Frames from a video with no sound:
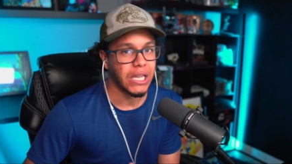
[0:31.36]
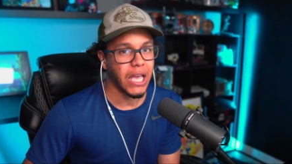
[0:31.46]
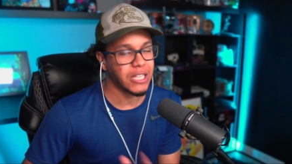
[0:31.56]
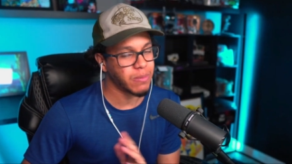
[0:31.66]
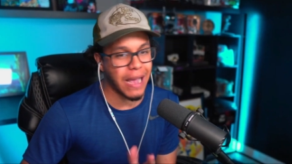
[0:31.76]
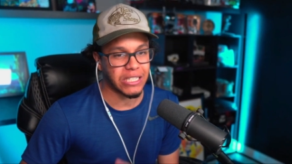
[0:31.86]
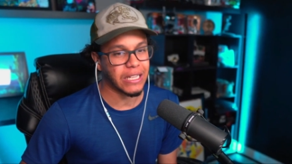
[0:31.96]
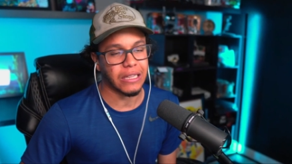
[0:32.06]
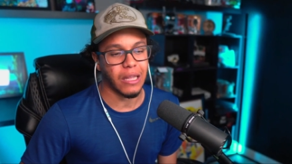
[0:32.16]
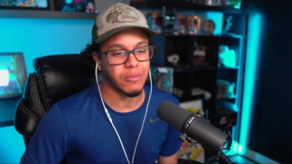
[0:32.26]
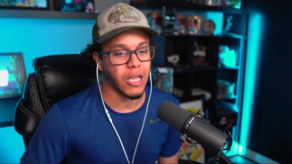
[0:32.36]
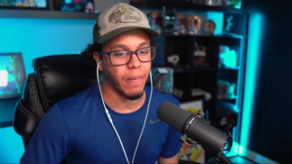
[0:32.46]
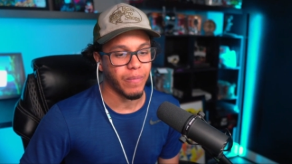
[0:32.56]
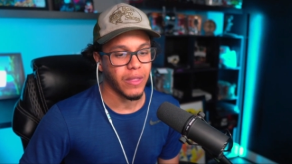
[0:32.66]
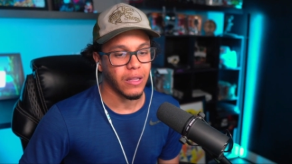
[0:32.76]
and smashing that thumbs up.
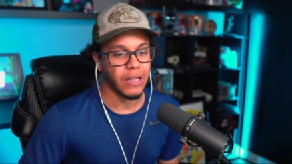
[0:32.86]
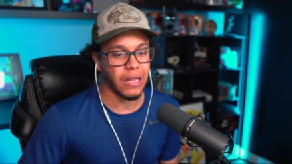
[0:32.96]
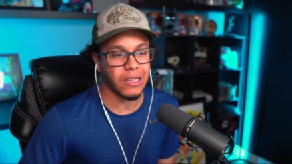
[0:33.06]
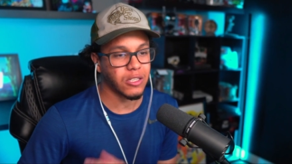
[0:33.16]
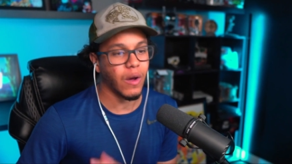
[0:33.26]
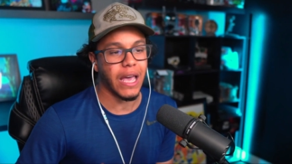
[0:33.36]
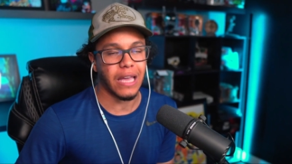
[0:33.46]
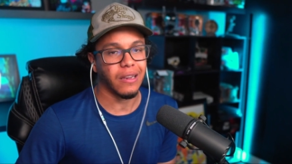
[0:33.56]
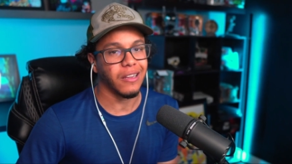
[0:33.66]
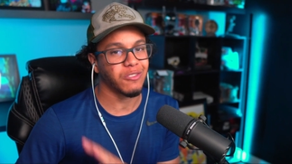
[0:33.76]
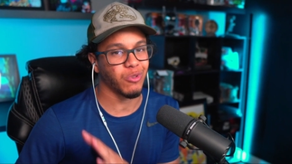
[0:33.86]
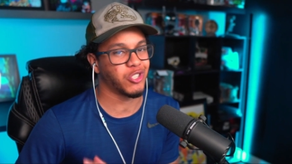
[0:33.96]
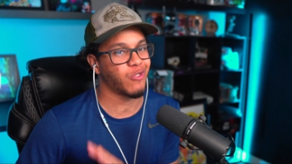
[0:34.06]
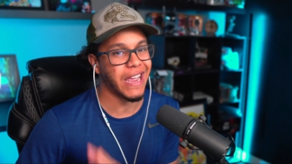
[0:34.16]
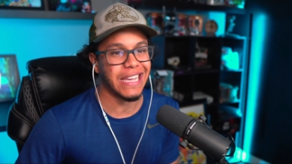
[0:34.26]
Now let's go ahead, let's roll
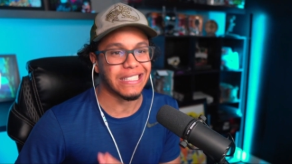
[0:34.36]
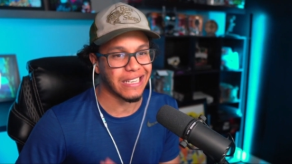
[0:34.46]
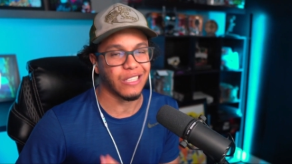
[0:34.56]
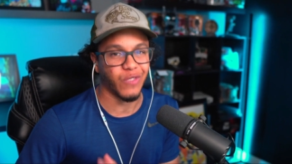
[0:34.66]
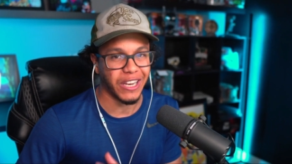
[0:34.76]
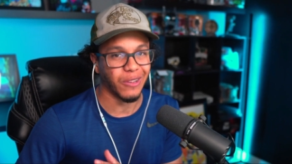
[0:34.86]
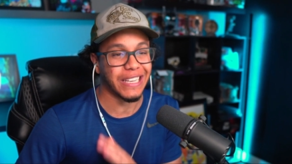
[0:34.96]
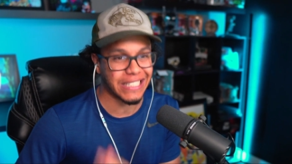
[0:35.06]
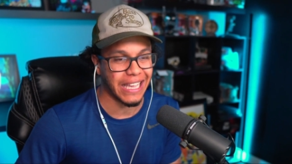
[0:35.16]
straight into this video. Let's get